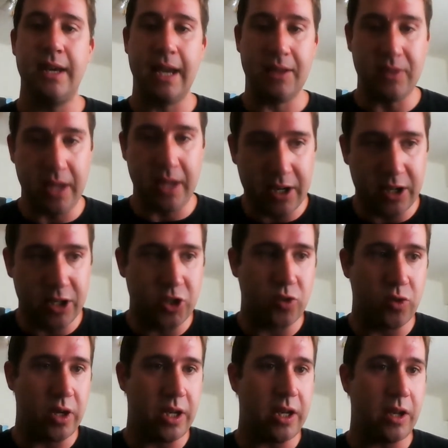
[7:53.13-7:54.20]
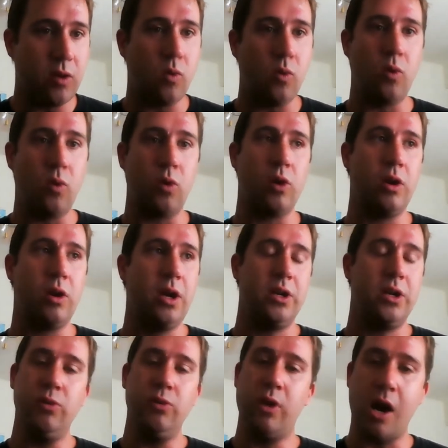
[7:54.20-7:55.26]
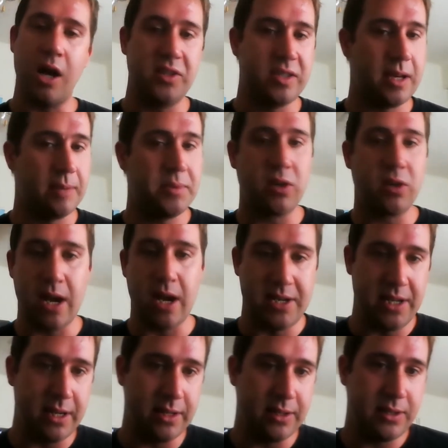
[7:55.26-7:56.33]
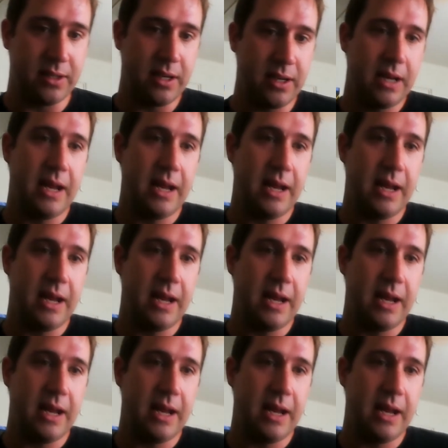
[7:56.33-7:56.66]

in the industry or new concepts or ideas.